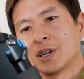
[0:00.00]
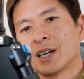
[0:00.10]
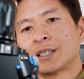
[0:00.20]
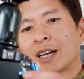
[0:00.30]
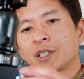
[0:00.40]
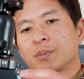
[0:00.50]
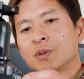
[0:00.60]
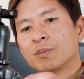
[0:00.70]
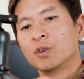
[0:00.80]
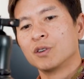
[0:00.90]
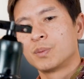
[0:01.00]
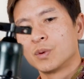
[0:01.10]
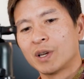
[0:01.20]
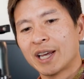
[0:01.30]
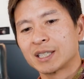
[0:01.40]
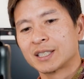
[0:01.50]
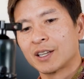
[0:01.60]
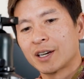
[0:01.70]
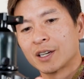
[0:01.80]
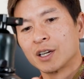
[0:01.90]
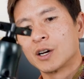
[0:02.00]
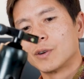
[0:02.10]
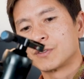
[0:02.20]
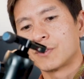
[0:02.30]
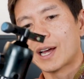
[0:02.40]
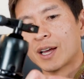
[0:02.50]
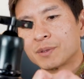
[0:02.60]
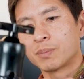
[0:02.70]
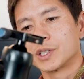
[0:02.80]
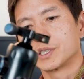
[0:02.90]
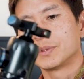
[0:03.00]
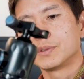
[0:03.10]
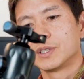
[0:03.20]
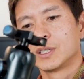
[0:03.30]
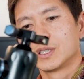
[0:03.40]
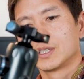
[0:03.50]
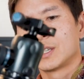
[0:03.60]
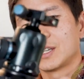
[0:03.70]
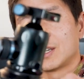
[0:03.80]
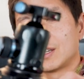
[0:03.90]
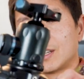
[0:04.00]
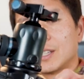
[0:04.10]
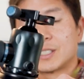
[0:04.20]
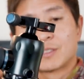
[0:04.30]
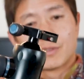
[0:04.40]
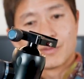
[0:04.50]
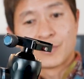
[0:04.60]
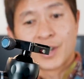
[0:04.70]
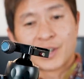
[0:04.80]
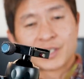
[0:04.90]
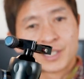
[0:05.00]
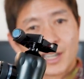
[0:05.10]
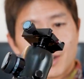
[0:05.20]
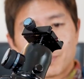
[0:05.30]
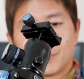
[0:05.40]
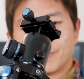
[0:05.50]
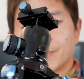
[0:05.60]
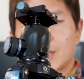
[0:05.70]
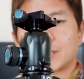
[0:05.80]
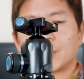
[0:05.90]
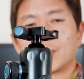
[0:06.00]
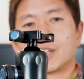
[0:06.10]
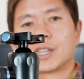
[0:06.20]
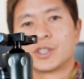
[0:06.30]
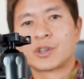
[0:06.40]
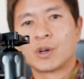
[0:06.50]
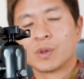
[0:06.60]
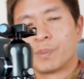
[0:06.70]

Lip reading: attachable and movable legs so that it can go as flat as possible is very desirable, so you can control the